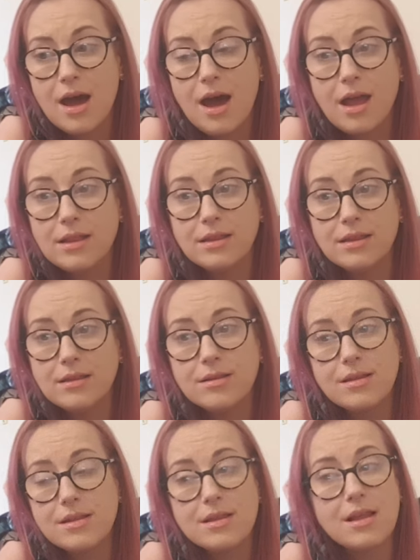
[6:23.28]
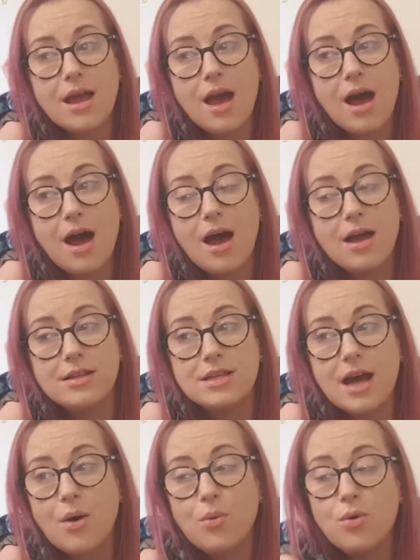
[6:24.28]
And
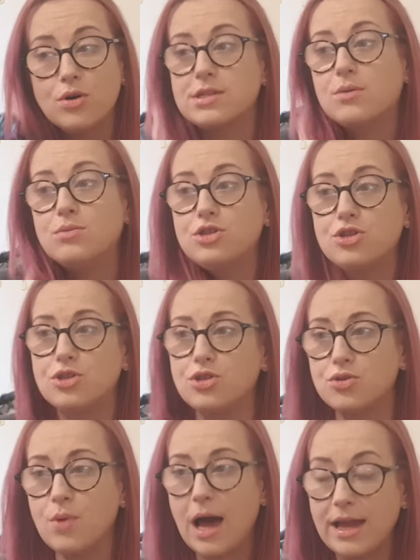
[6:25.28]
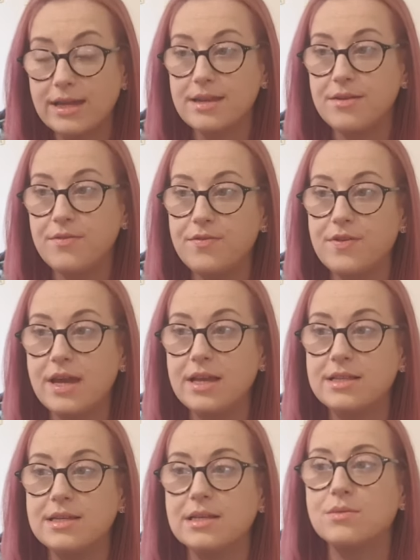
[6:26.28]
I was just so angry on
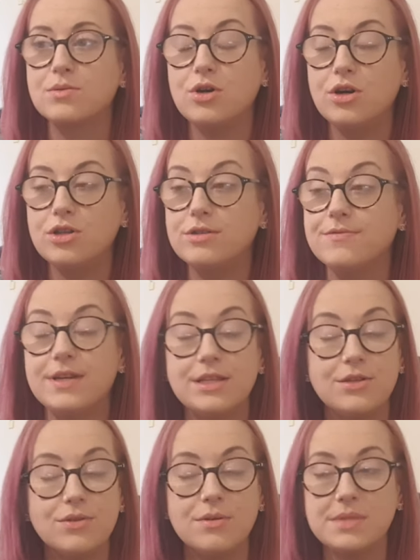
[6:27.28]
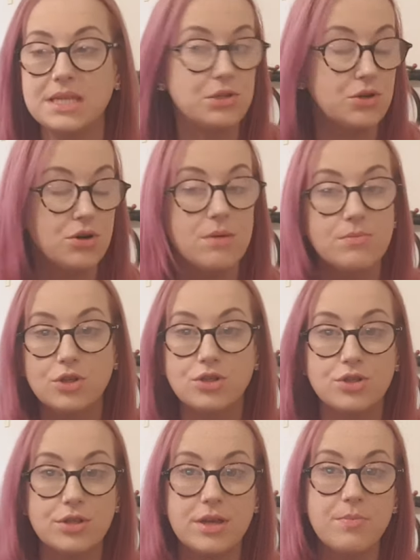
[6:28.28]
Friday, and I was going to do a video, and I was like, no, I'm not
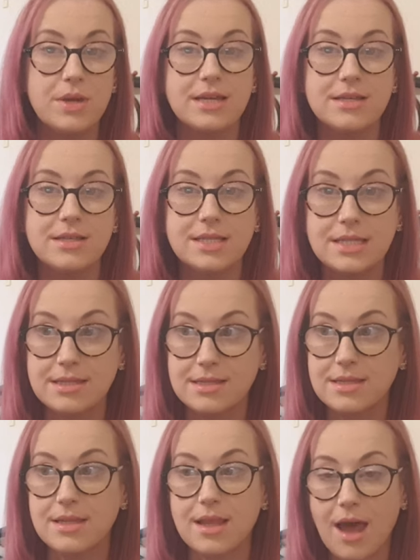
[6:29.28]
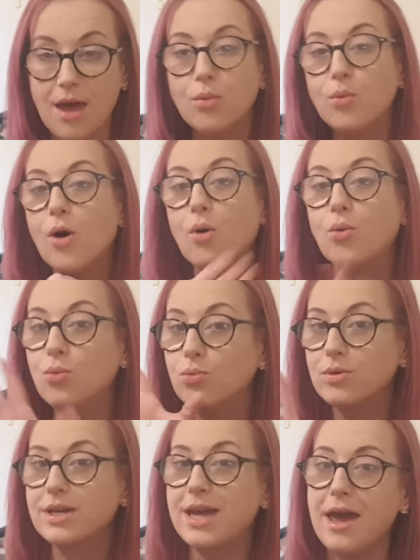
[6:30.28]
doing it, because I will
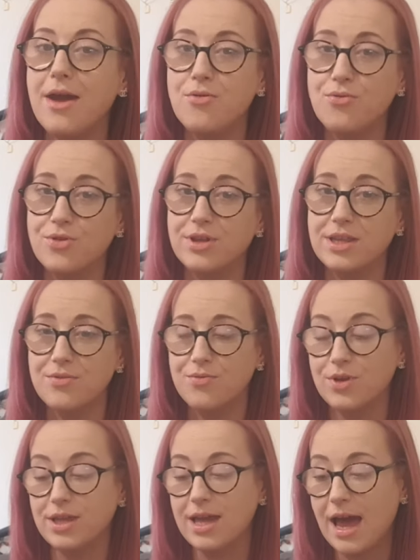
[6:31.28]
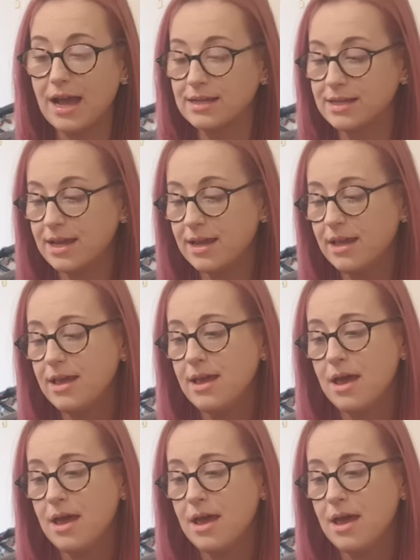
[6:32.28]
get really, really angry.